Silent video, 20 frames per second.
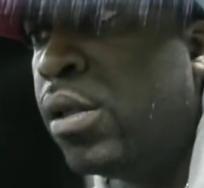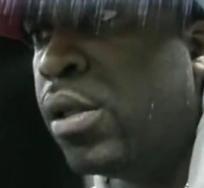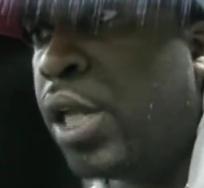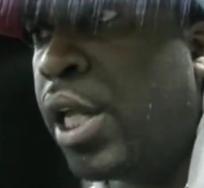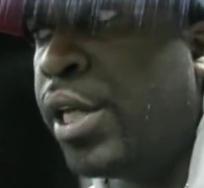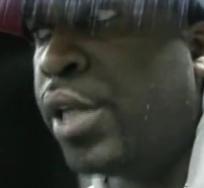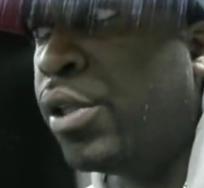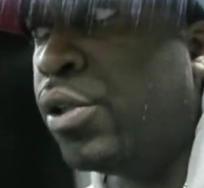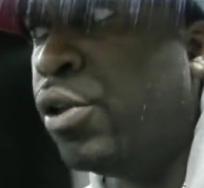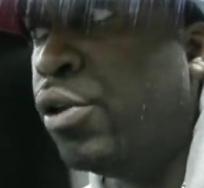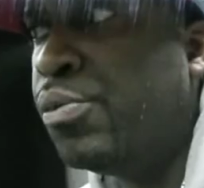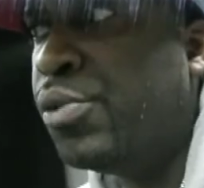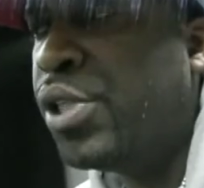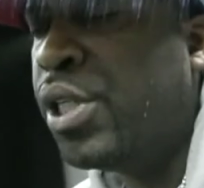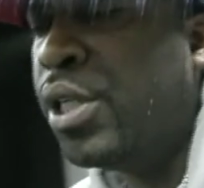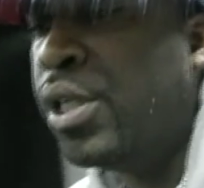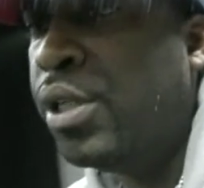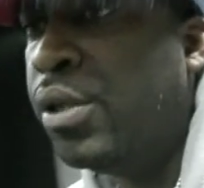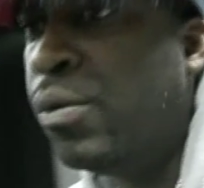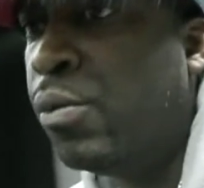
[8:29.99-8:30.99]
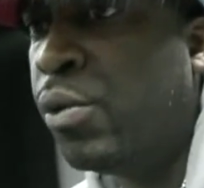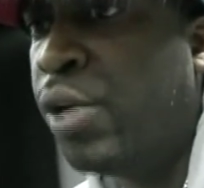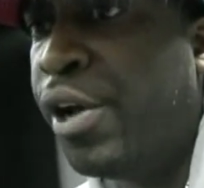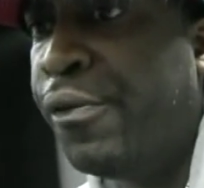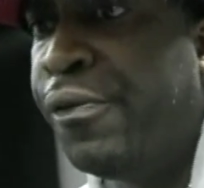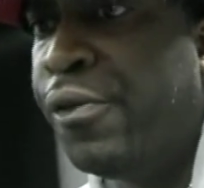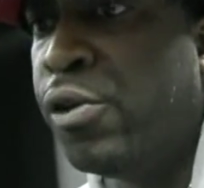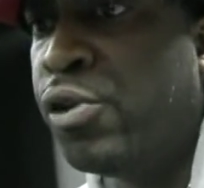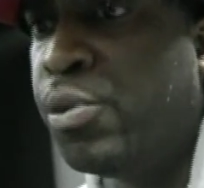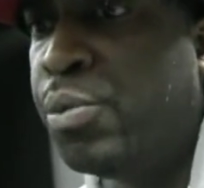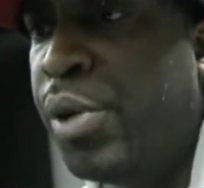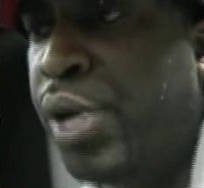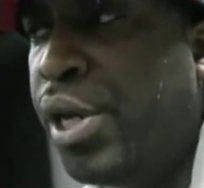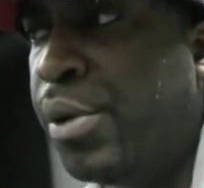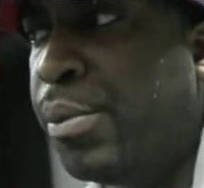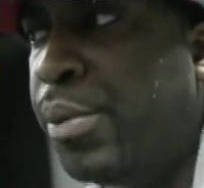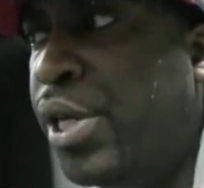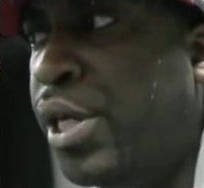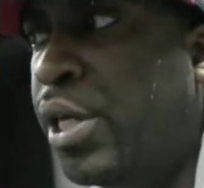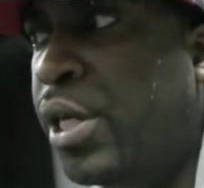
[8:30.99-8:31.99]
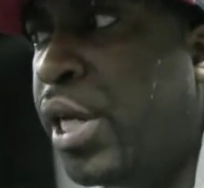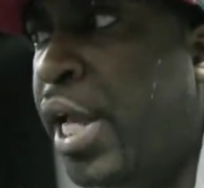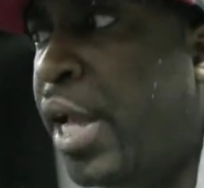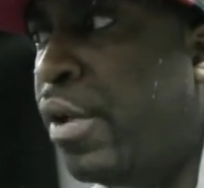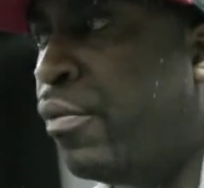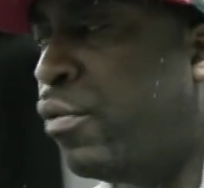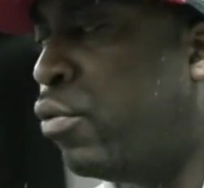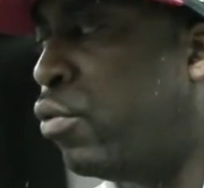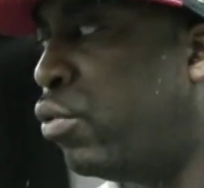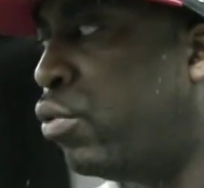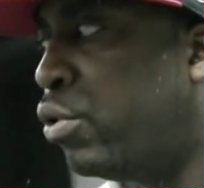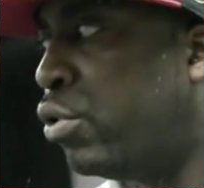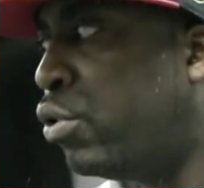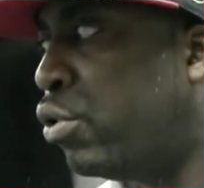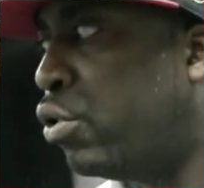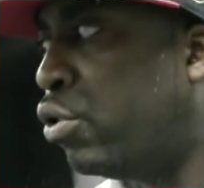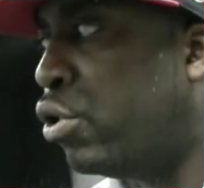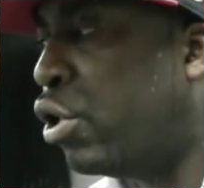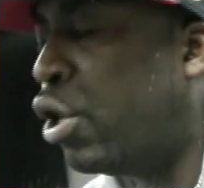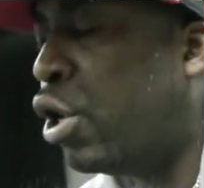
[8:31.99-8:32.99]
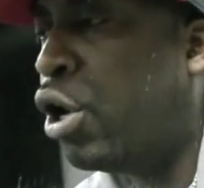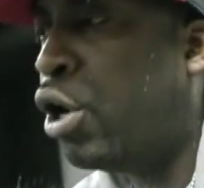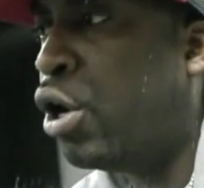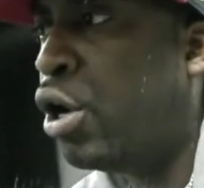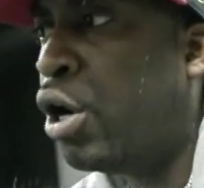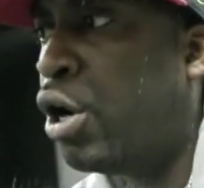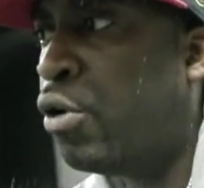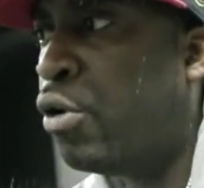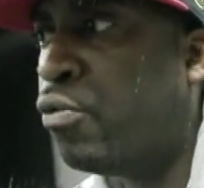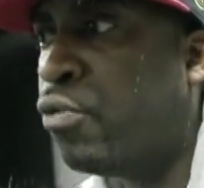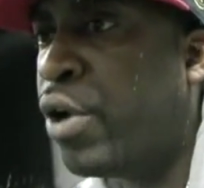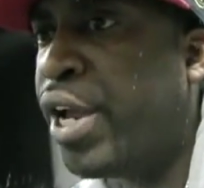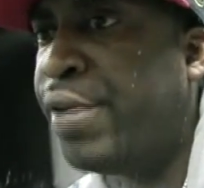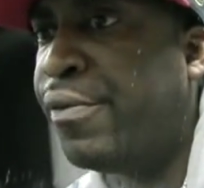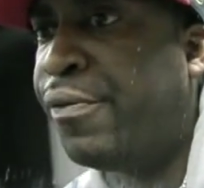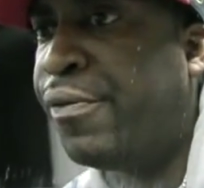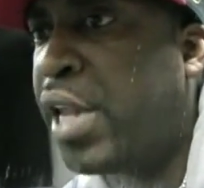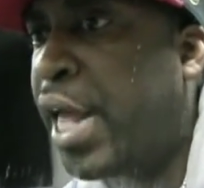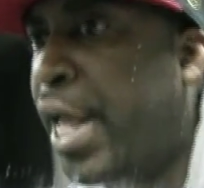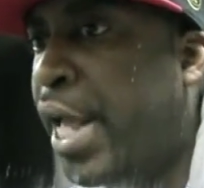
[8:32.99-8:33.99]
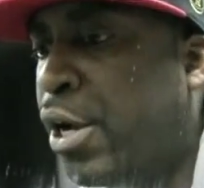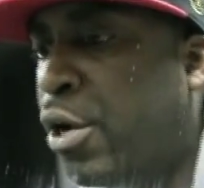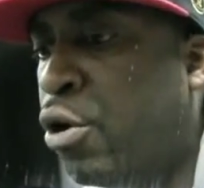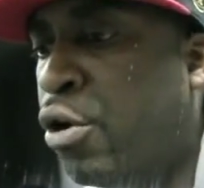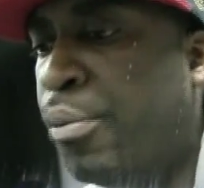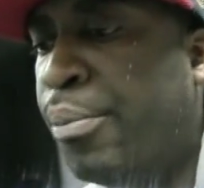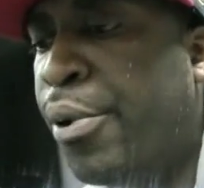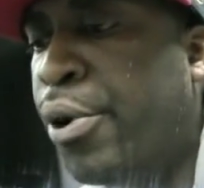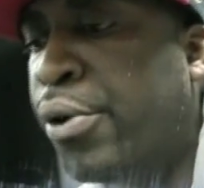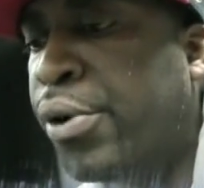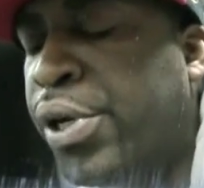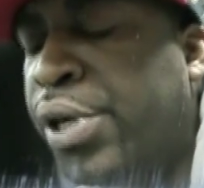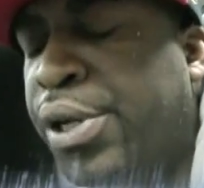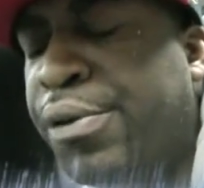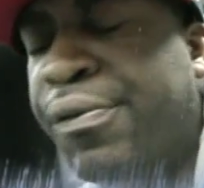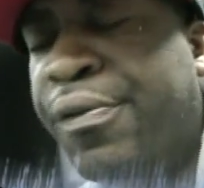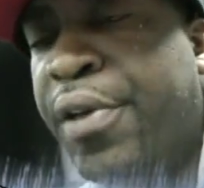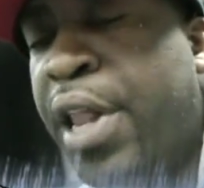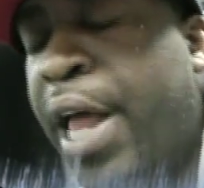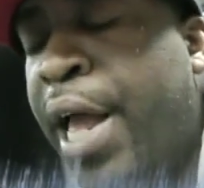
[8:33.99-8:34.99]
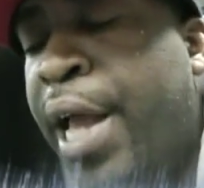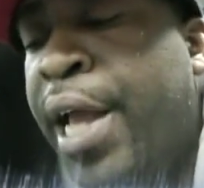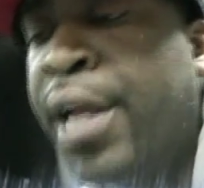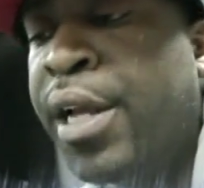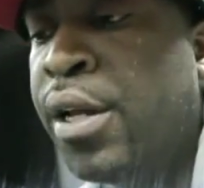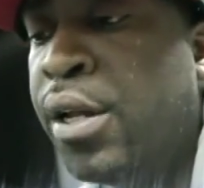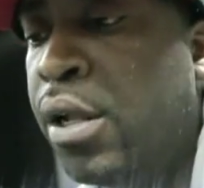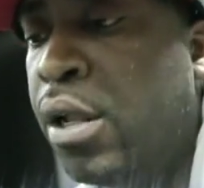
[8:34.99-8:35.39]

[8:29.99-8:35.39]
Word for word: Like, you know what I'm saying? When I first met him, he didn't have on a, a red flag or a burgundy flag.